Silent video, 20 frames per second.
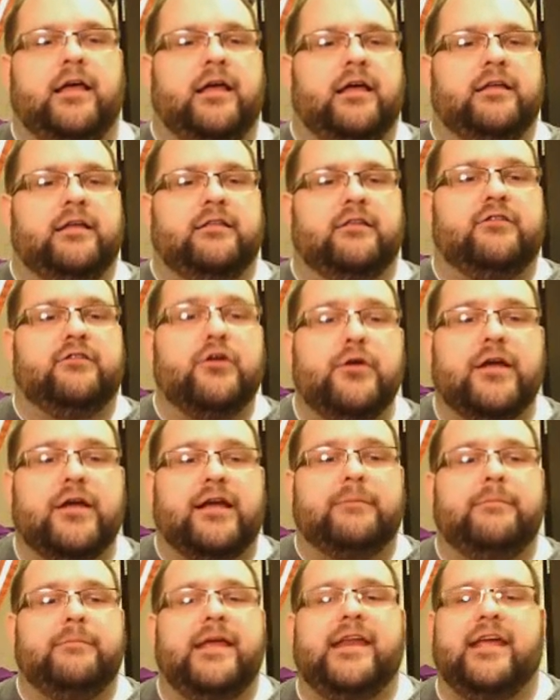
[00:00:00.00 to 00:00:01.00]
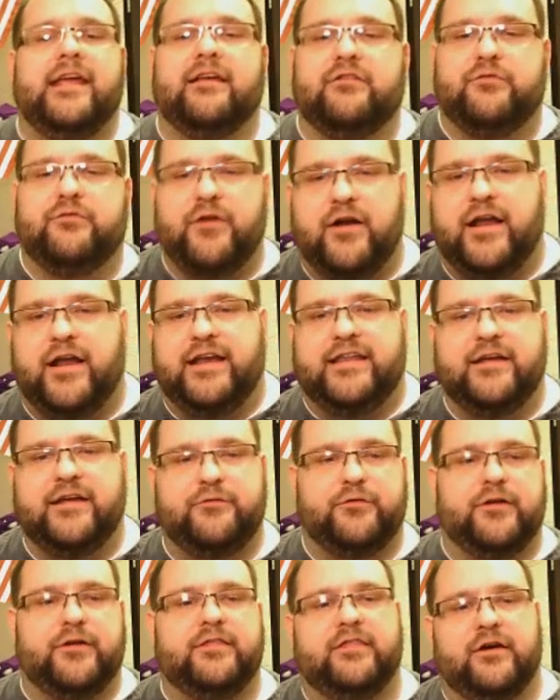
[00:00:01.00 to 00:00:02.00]
The tunica media is very
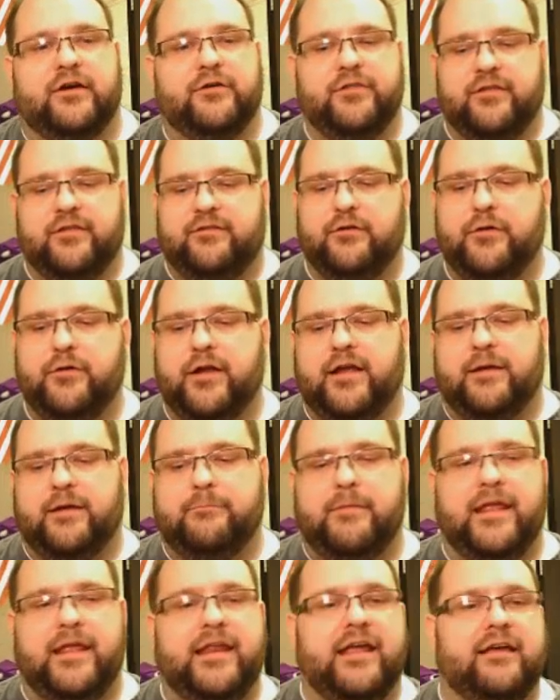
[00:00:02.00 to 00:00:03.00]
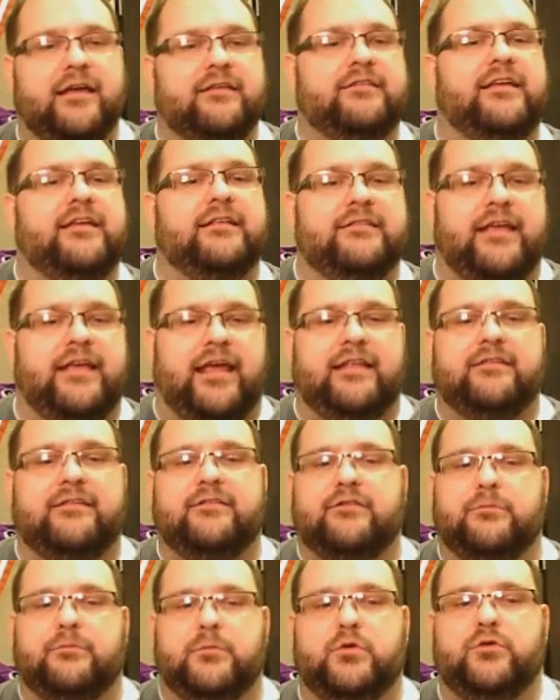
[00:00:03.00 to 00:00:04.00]
different, though. The tunica media contains
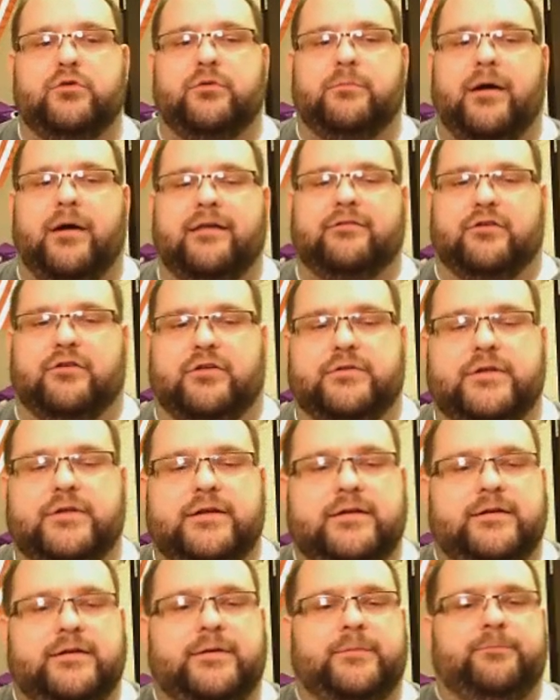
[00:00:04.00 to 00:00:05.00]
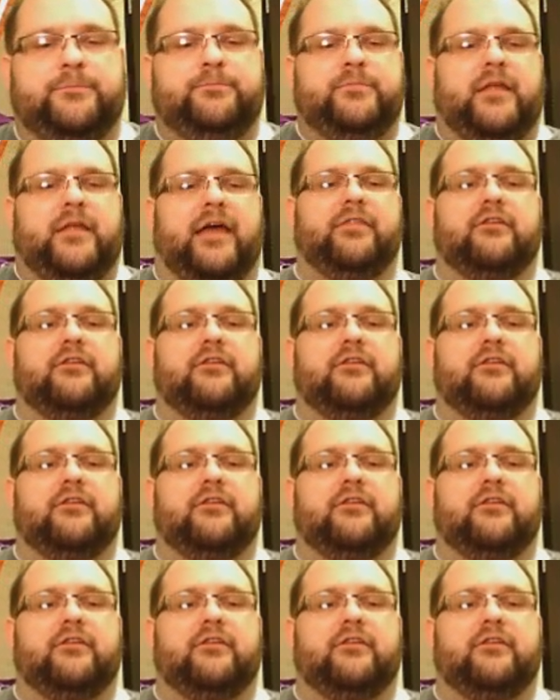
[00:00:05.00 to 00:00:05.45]
smooth muscle. And the